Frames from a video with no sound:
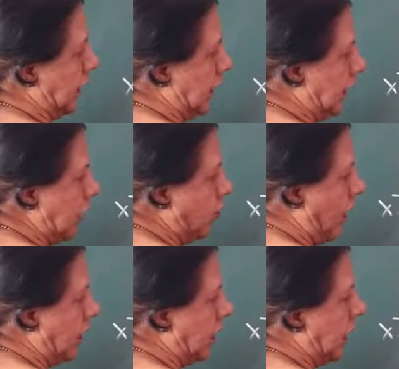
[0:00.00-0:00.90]
This is
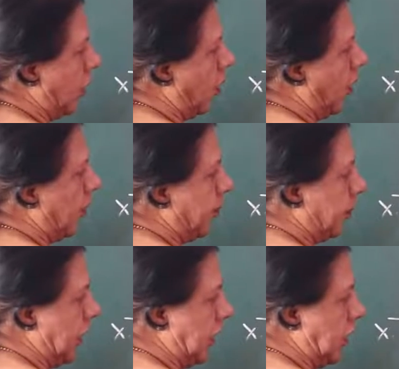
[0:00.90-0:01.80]
1 0.
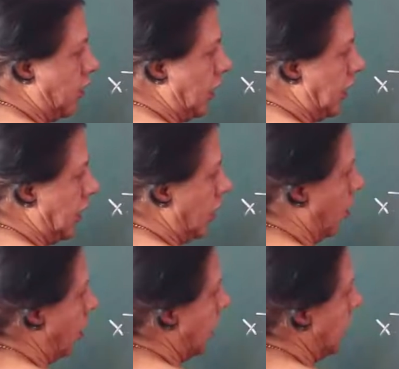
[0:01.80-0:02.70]
This is 1
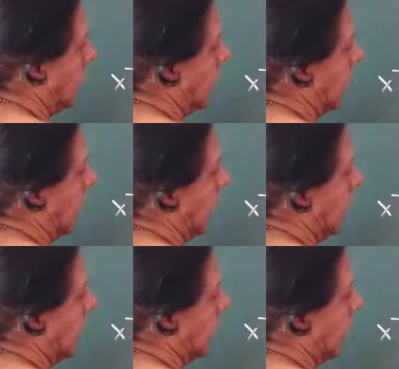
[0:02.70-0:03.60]
0. This
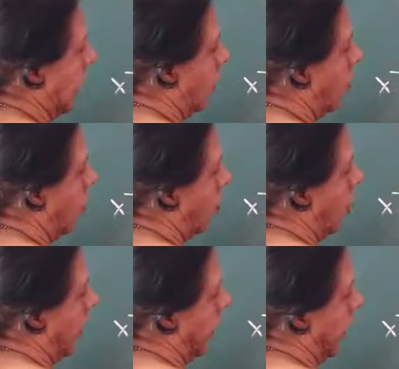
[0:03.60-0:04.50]
is 0
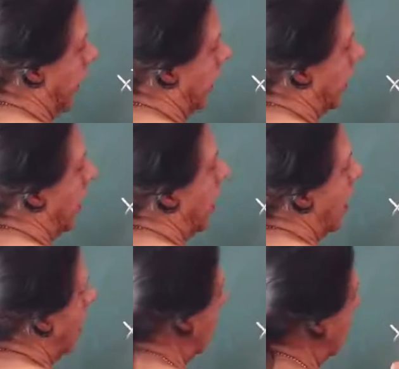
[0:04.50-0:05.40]
coordinate
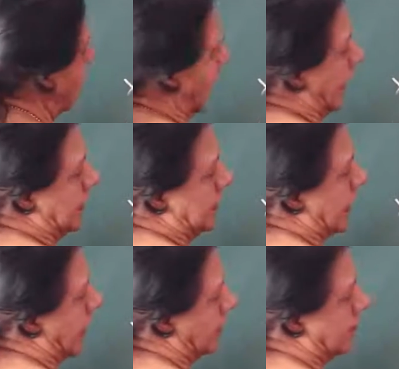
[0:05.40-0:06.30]
on
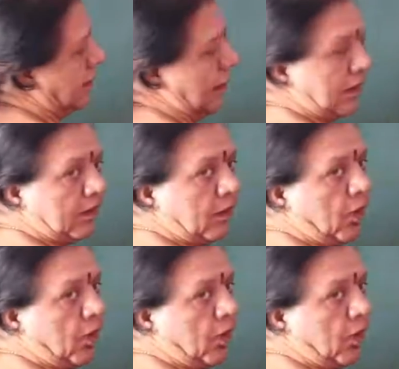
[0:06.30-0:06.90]
x-axis.